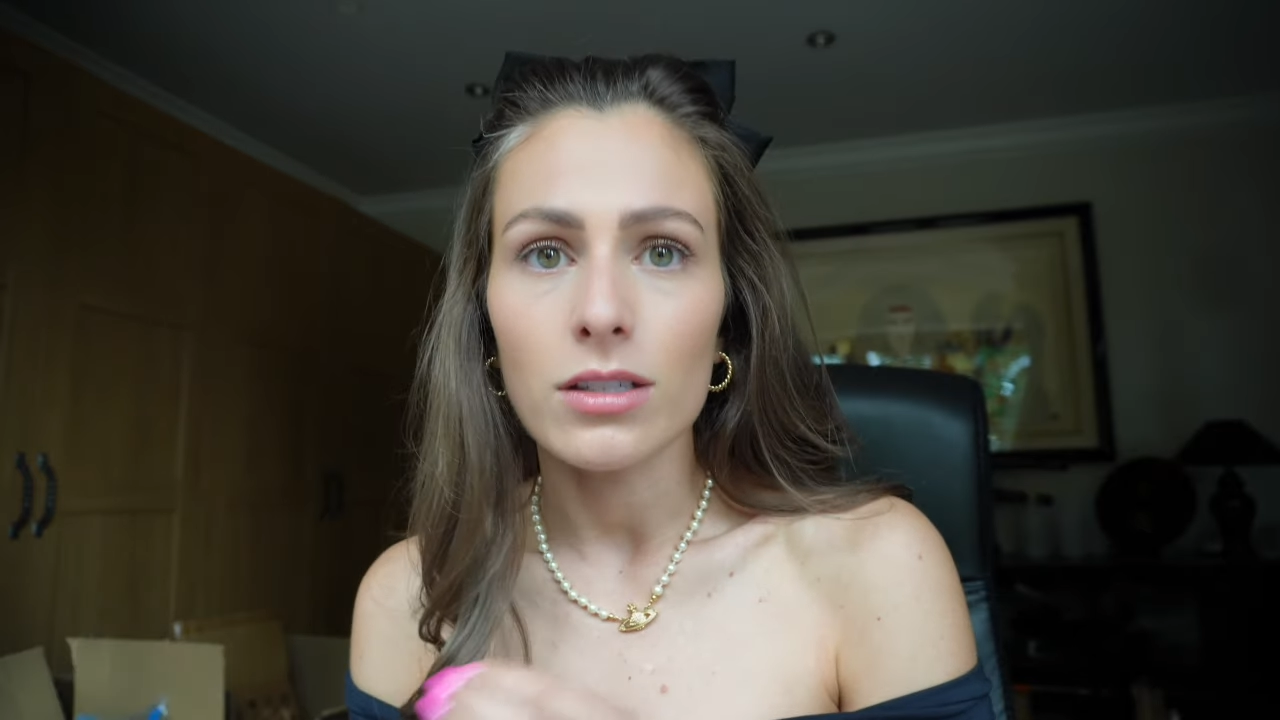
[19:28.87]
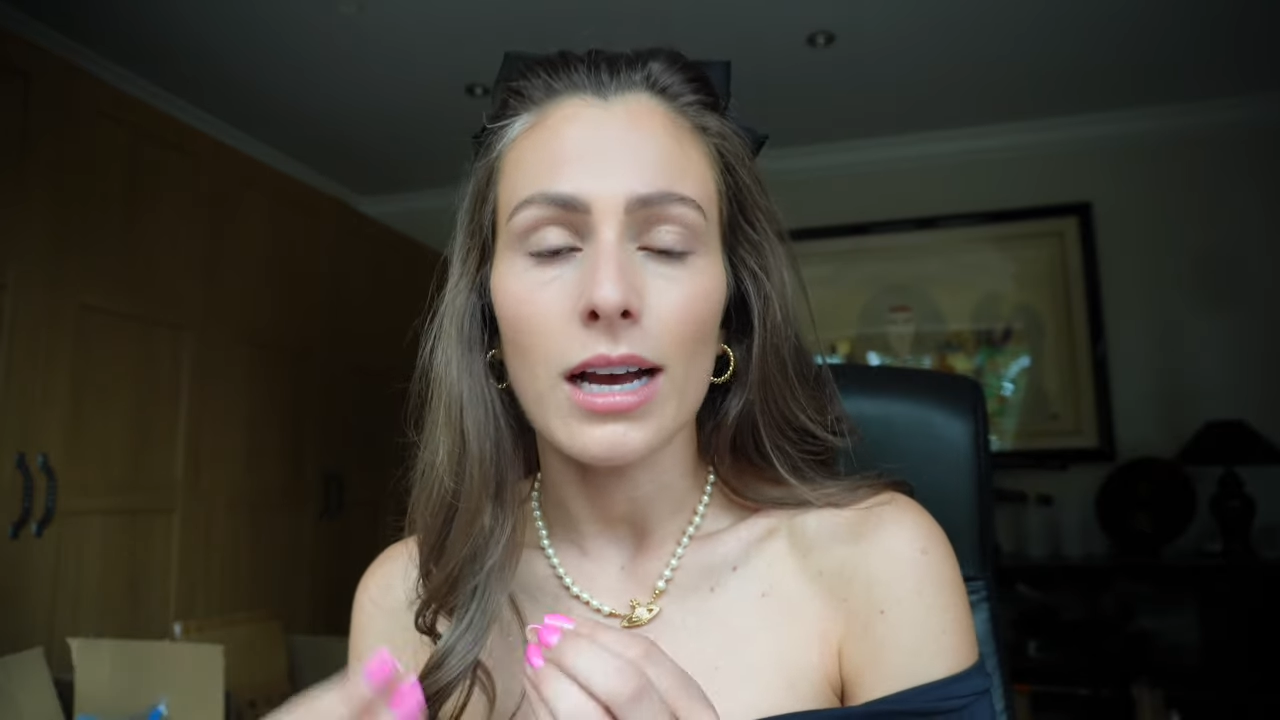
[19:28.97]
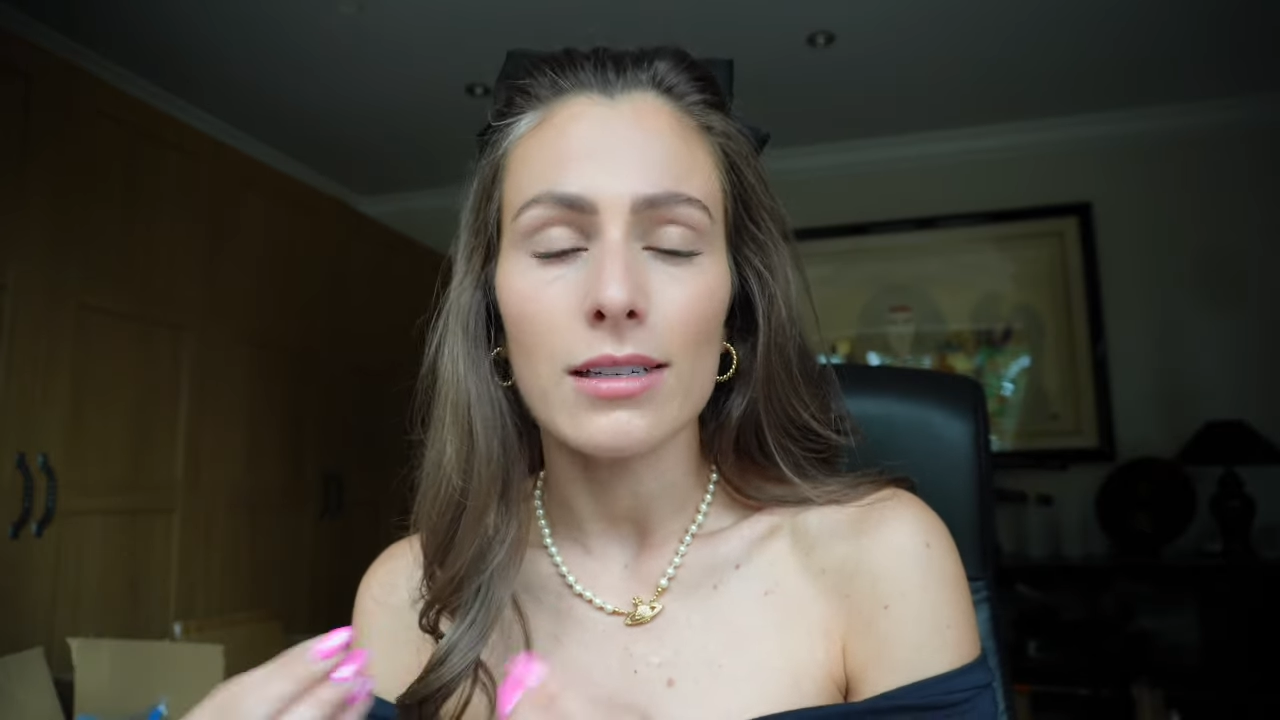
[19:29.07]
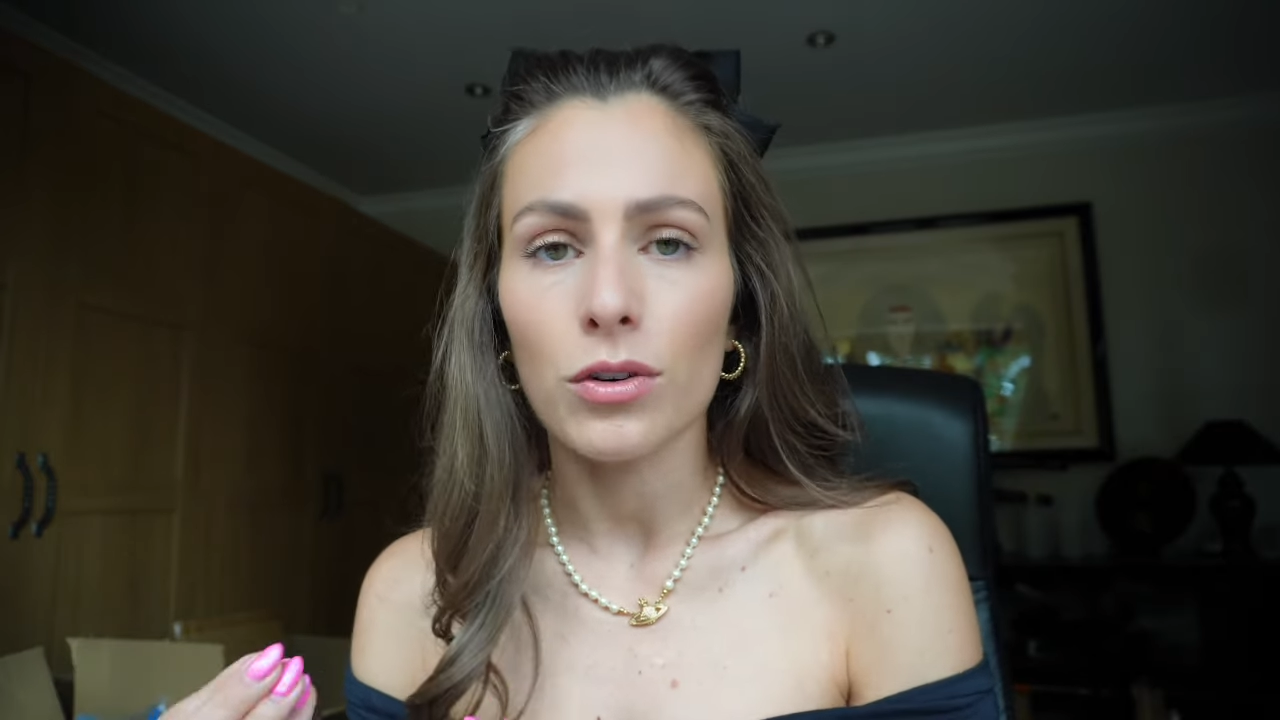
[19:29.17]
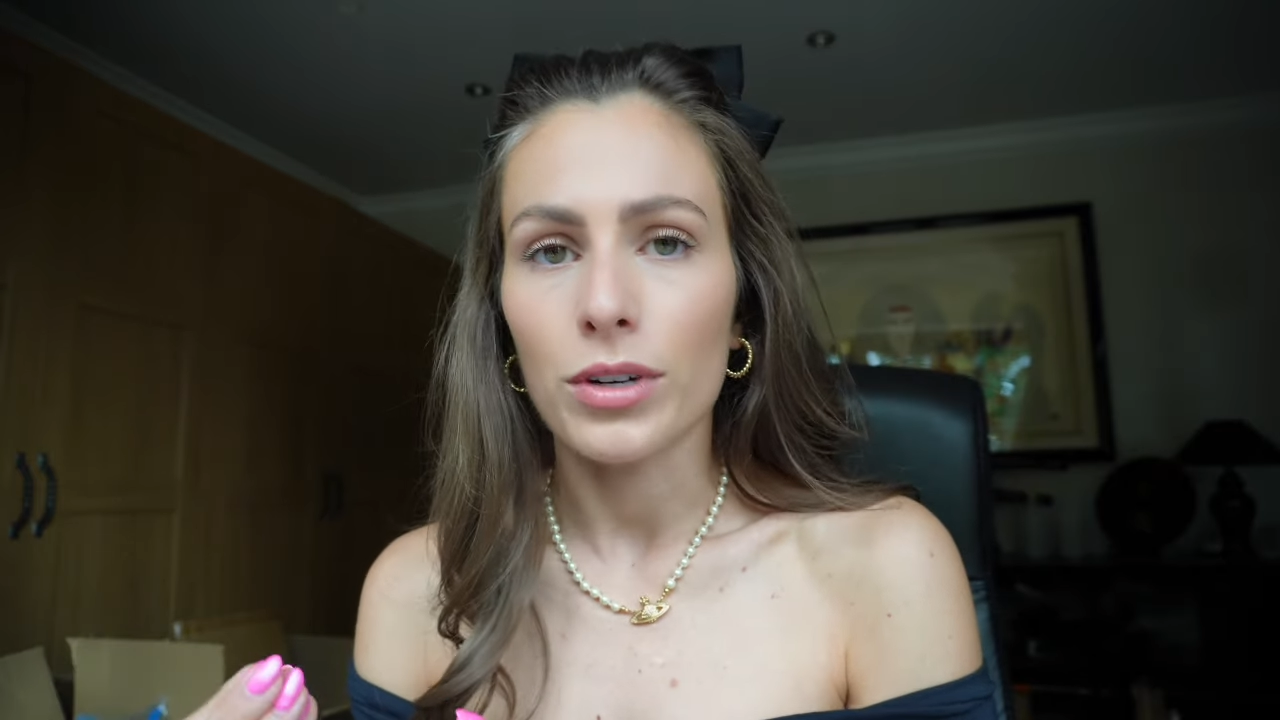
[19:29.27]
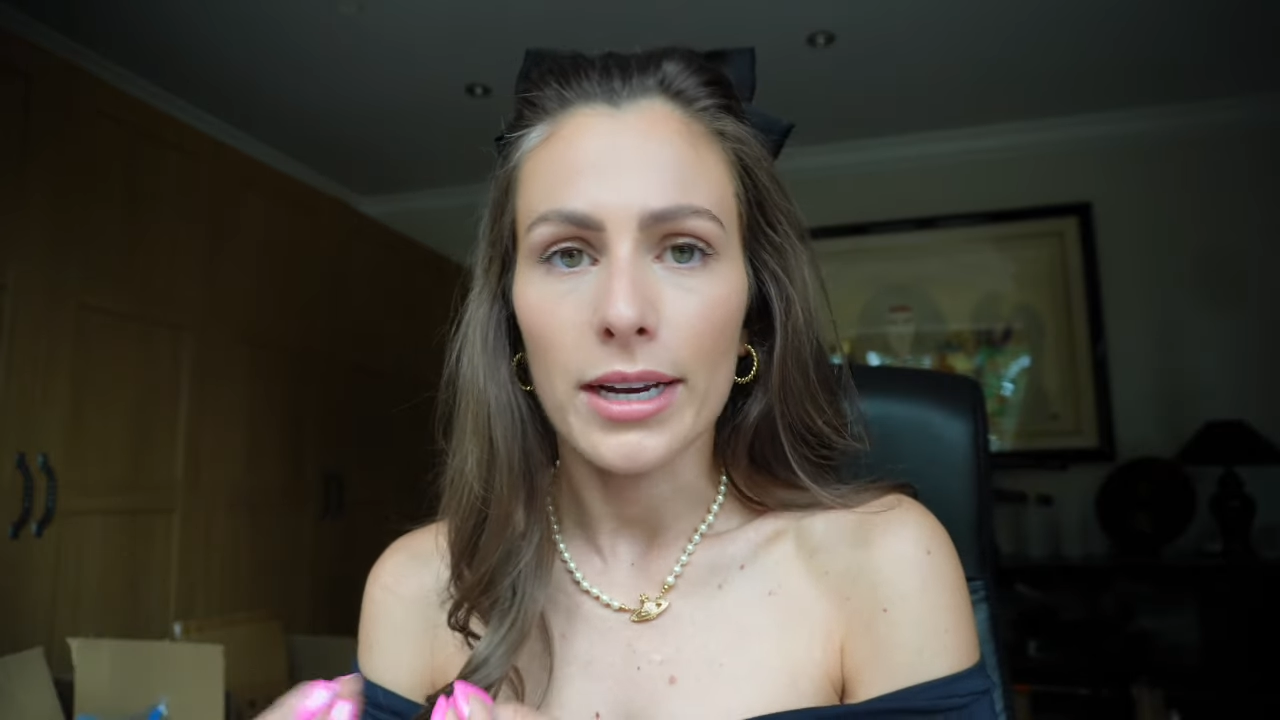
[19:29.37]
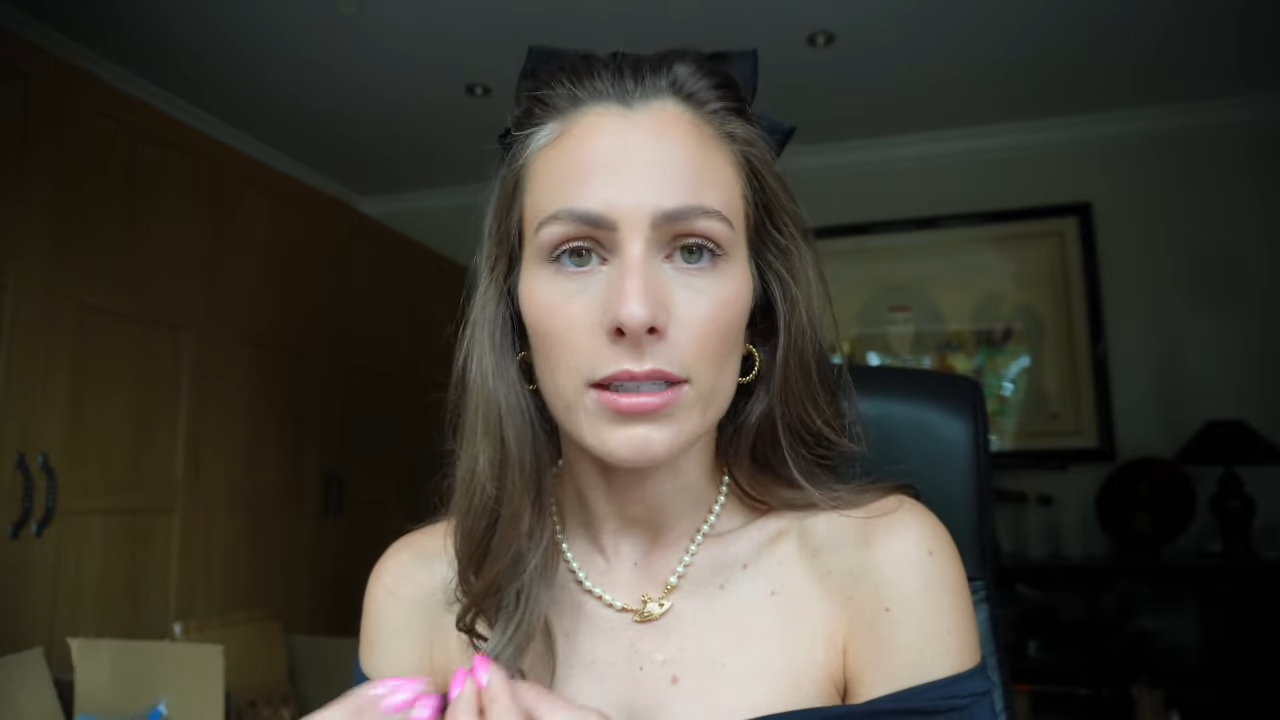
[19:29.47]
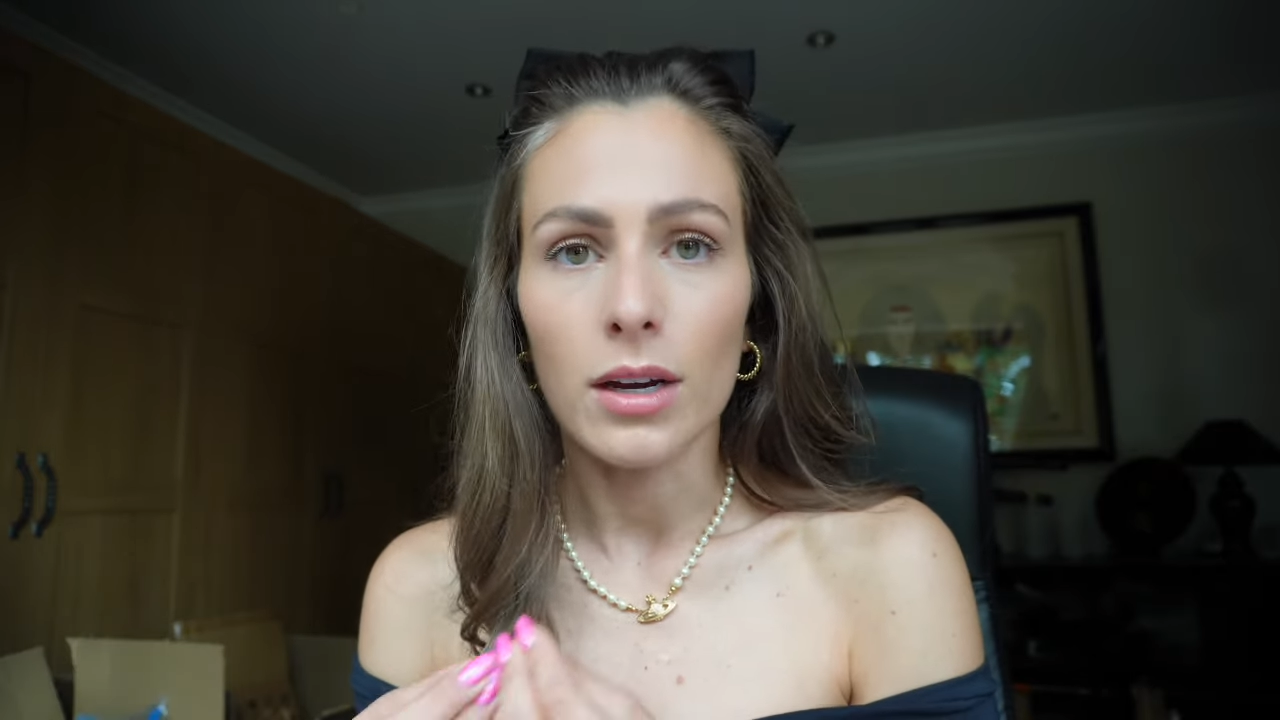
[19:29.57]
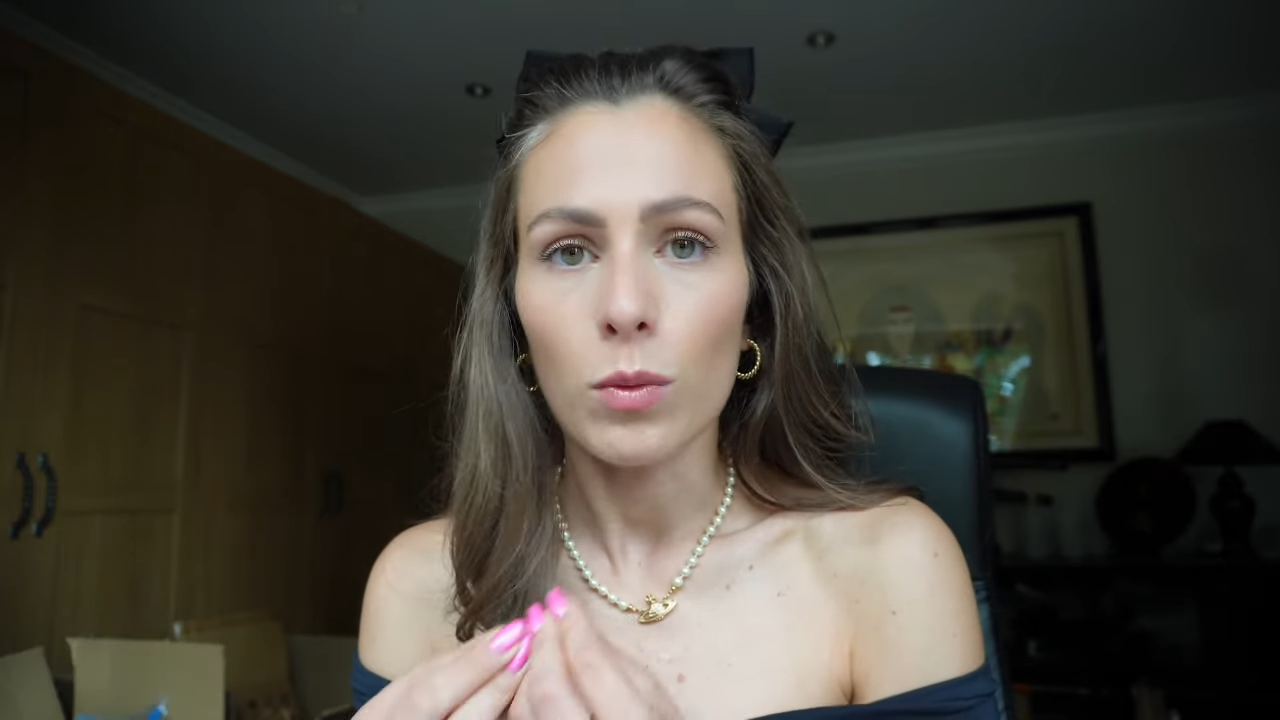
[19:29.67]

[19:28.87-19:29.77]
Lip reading: So as a creator,